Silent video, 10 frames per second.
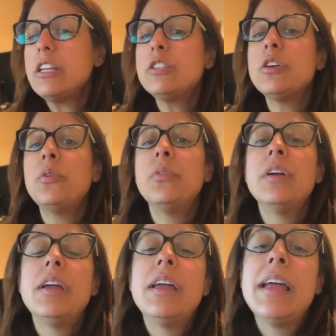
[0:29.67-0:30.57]
So
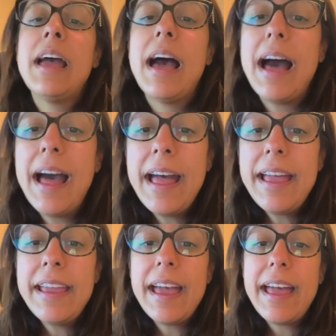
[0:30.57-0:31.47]

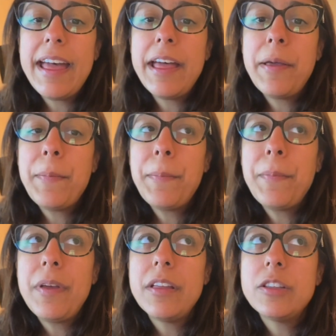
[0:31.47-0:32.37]
I
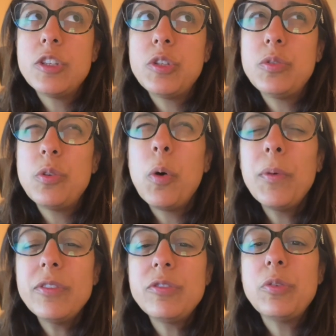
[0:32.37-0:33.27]
am
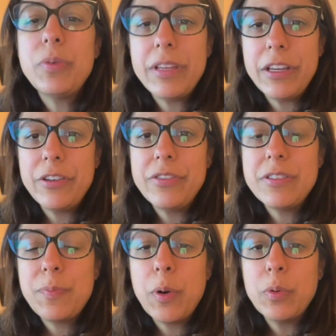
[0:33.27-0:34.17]
almost 2
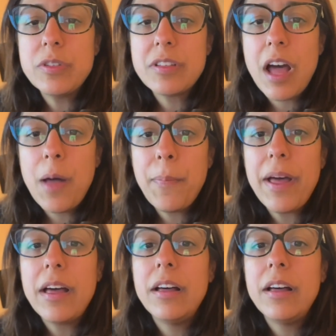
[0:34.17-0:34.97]
years post-op.